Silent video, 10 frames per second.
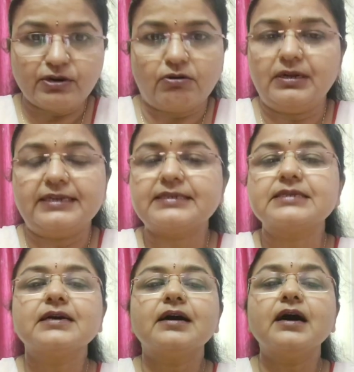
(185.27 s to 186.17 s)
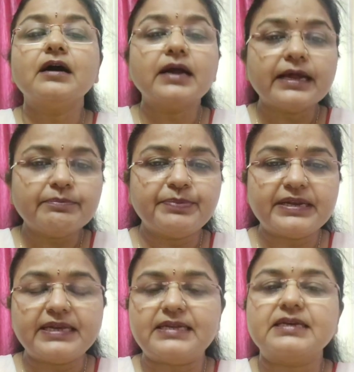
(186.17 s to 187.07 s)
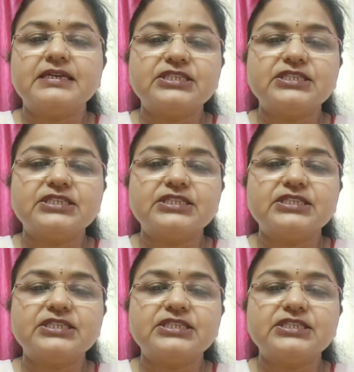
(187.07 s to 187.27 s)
we call it, and paneer.